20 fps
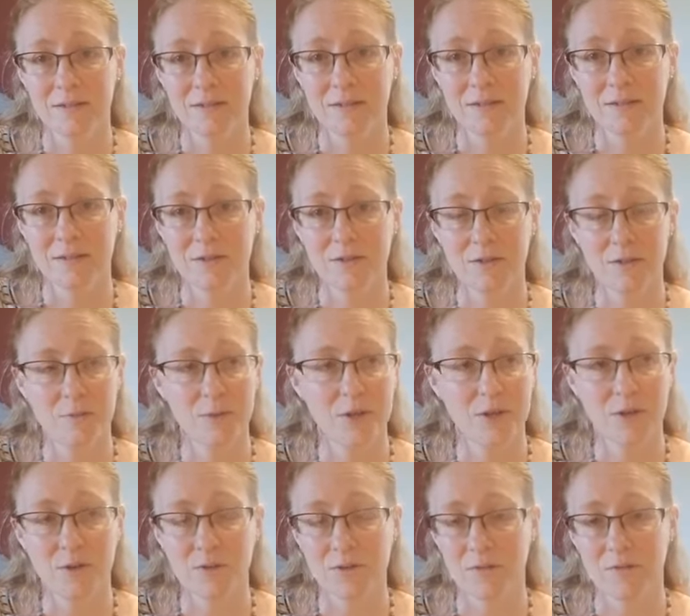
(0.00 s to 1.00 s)
There should be
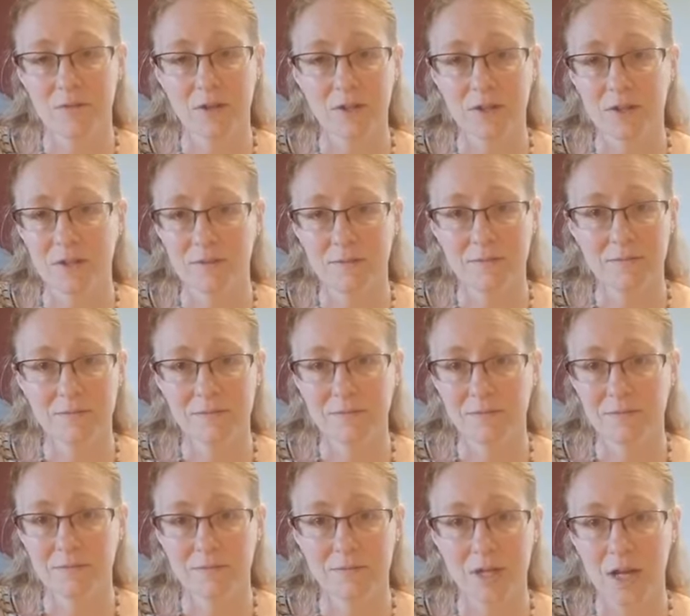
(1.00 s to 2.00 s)
no division
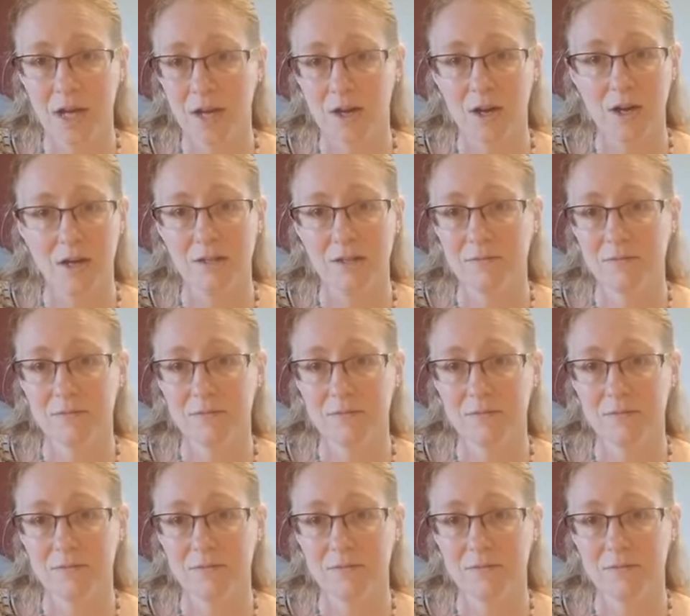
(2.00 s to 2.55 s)
at all.